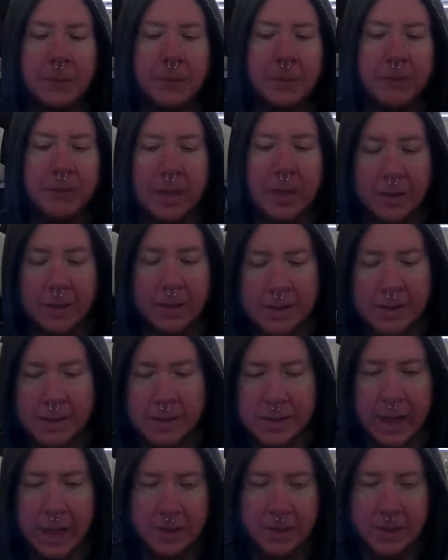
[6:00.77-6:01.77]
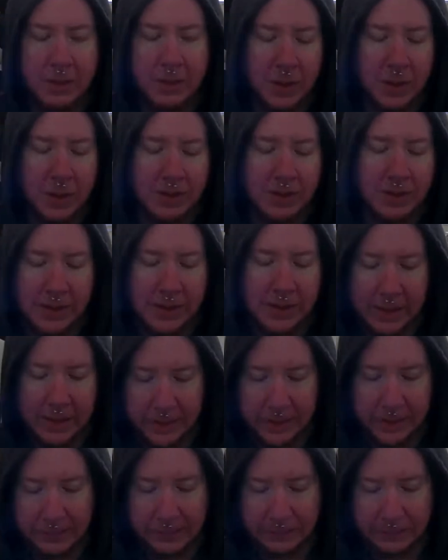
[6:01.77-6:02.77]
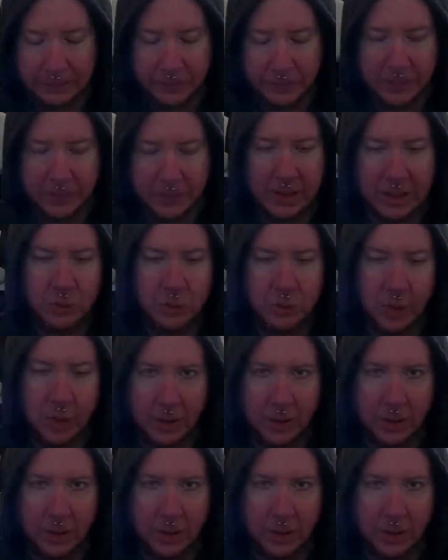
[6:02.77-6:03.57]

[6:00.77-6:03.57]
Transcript: since I got this when I was a kid, that's wrong.